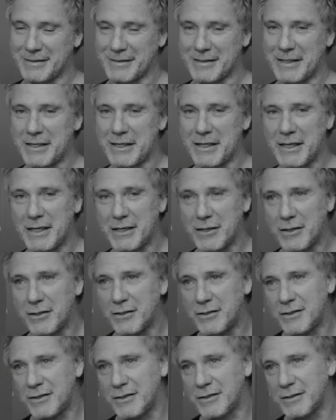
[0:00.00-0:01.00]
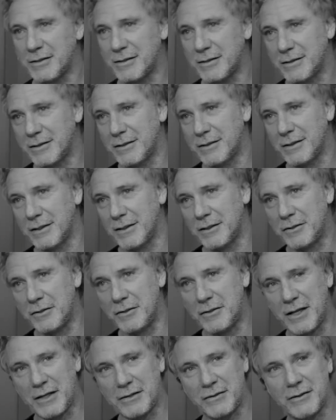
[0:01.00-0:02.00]
In English, in the
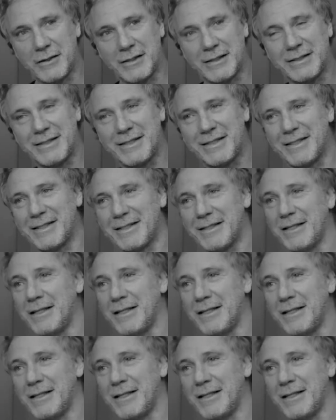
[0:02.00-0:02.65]
Netherlands.